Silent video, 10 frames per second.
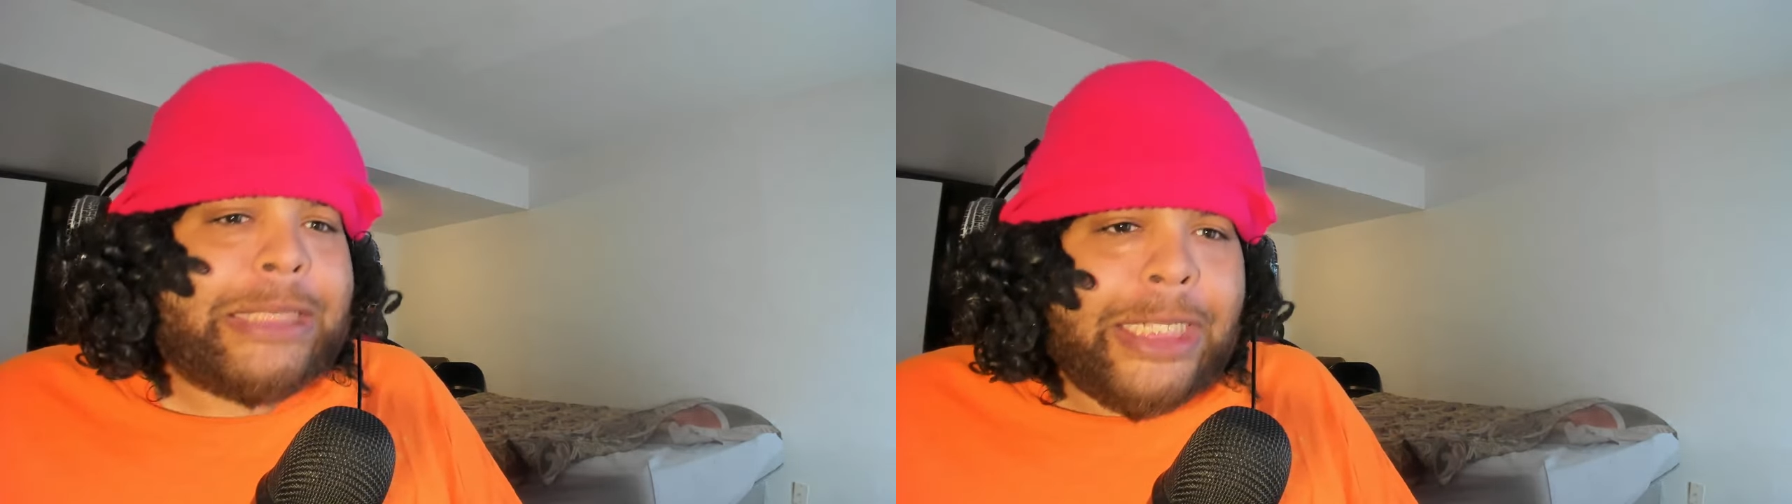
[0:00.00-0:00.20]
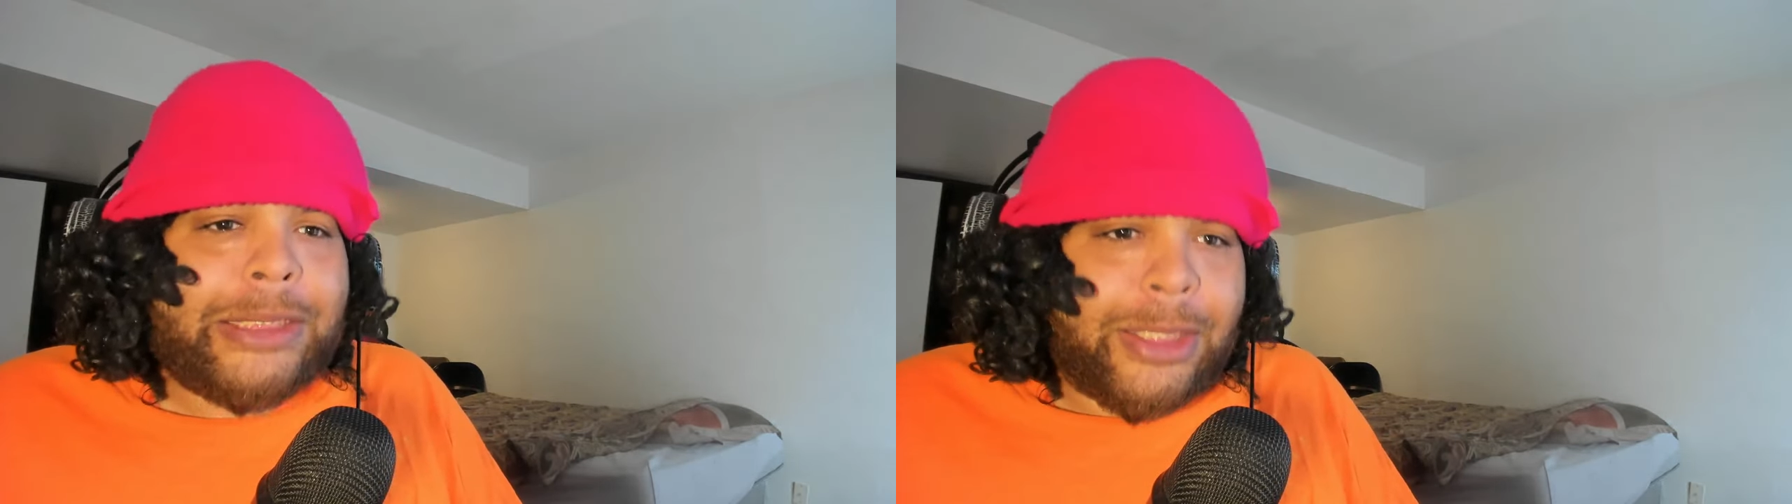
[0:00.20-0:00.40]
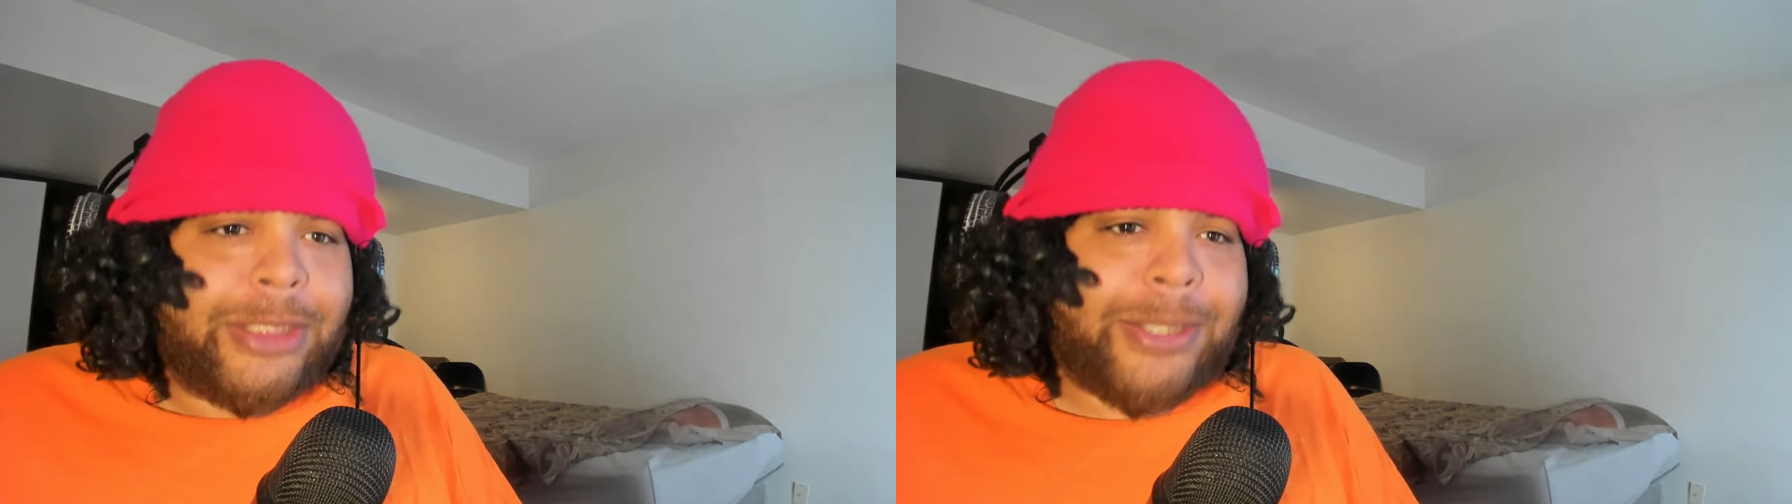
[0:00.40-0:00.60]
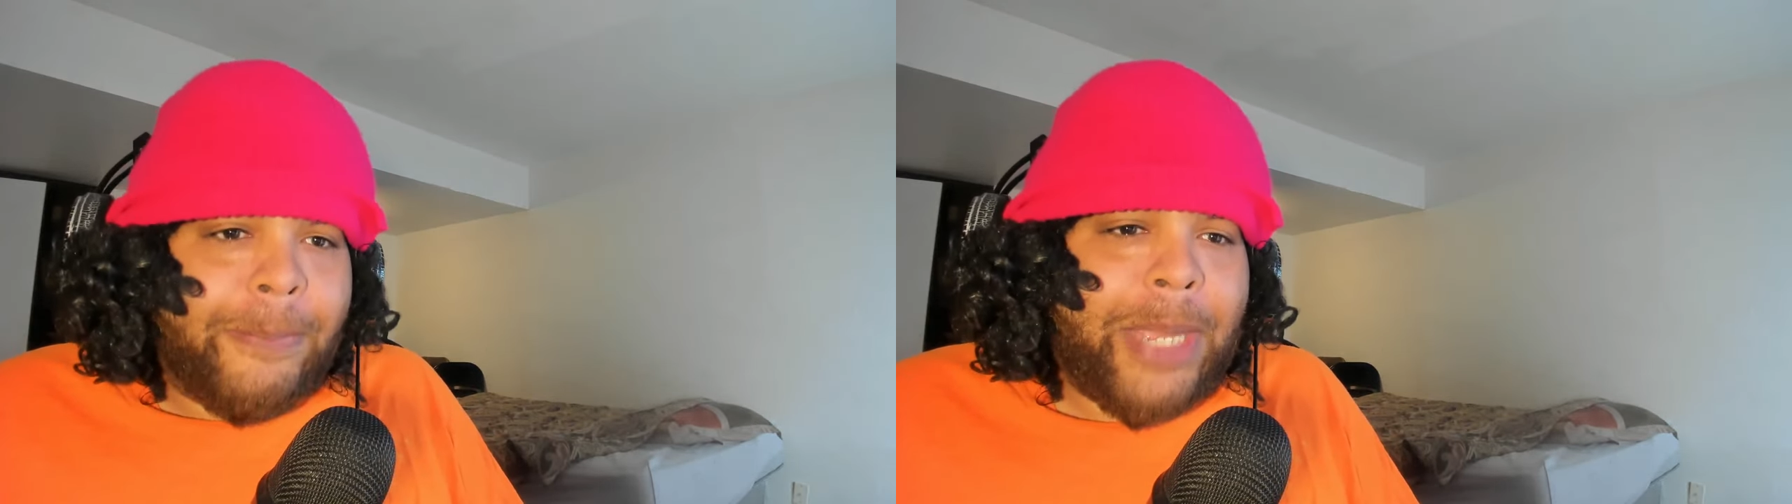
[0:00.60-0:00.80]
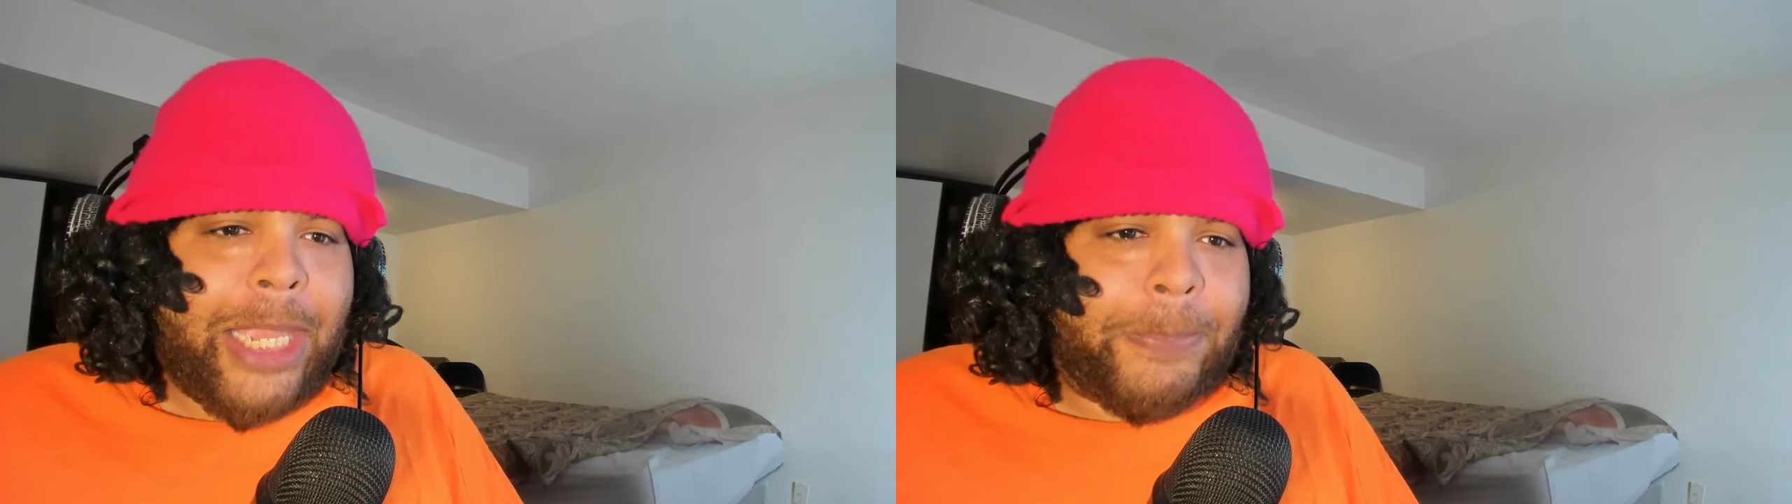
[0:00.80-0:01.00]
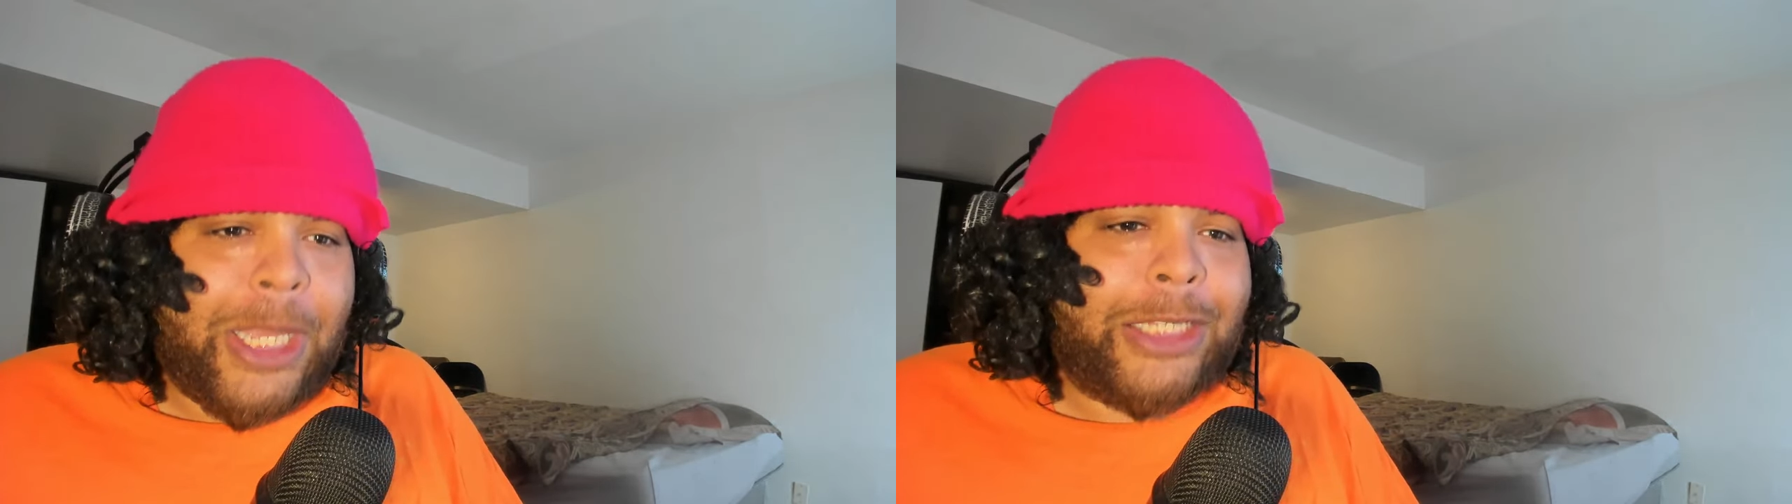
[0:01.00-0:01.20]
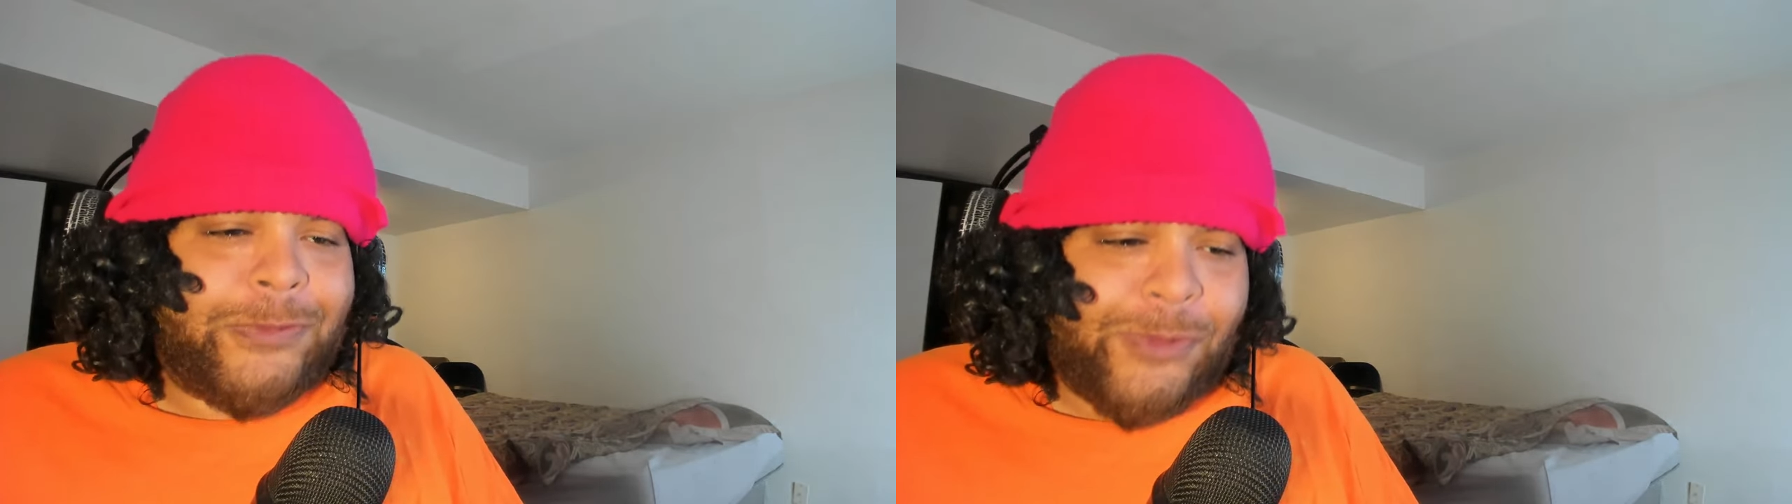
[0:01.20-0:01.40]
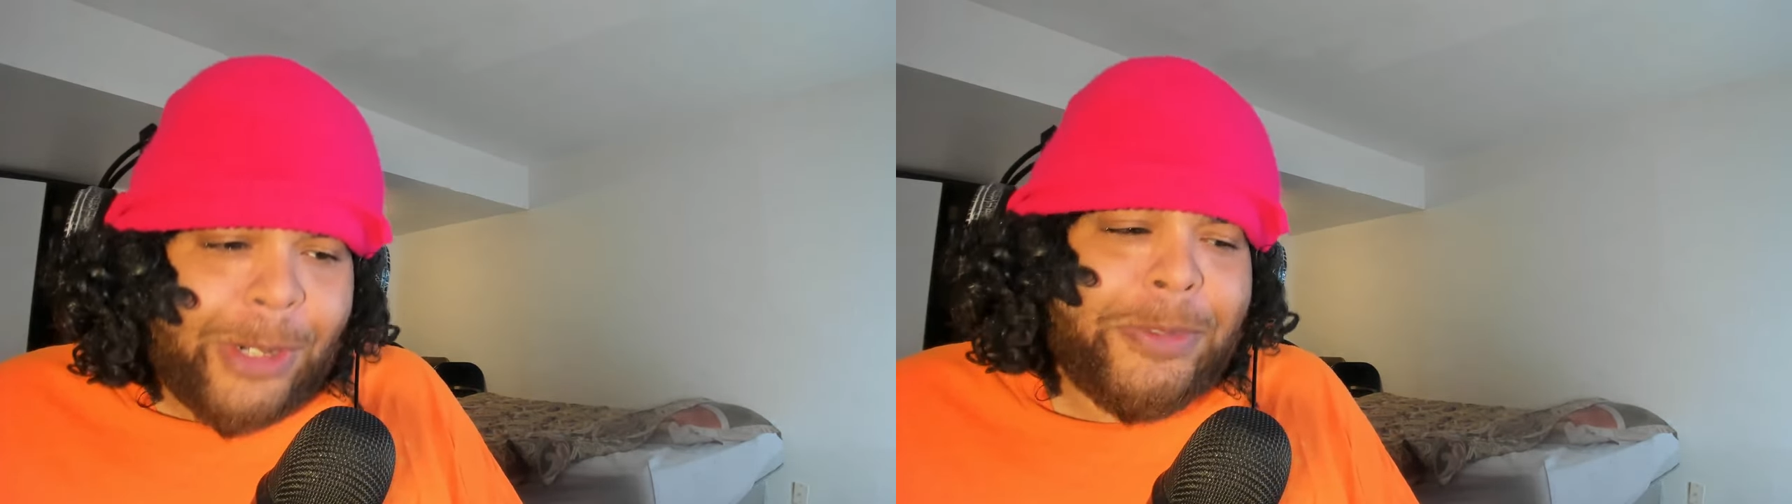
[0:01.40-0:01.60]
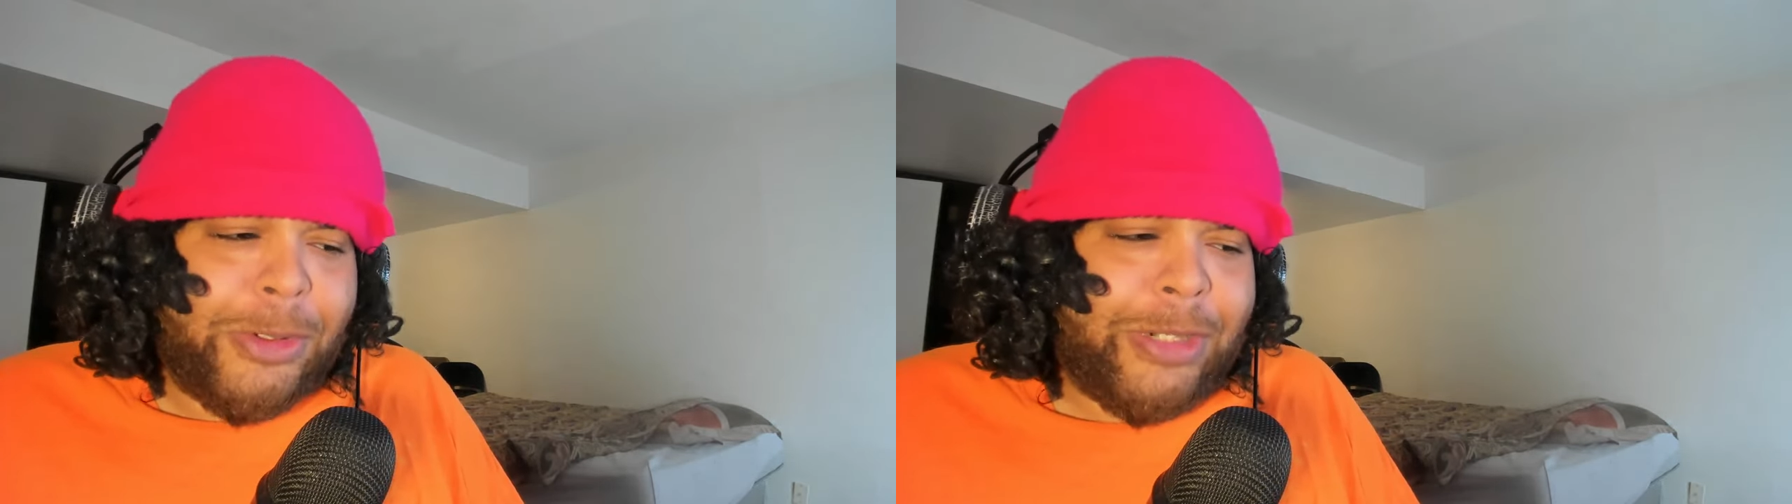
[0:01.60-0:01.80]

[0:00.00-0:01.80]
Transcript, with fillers: They took them backpacks from you,